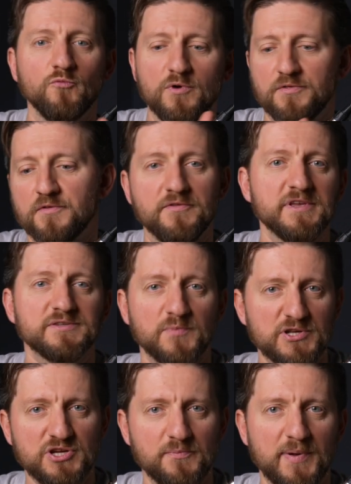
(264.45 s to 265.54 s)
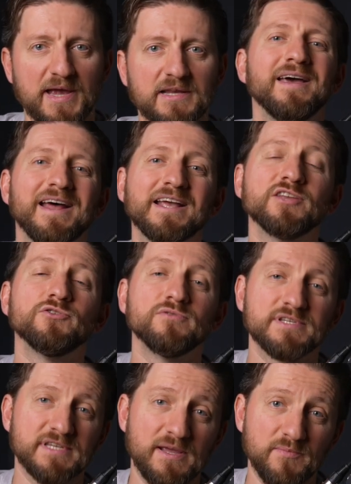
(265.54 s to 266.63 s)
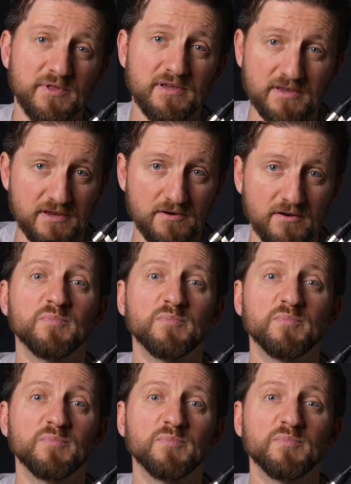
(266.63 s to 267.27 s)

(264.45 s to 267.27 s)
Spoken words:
with this much impact, and I can do the same thing here.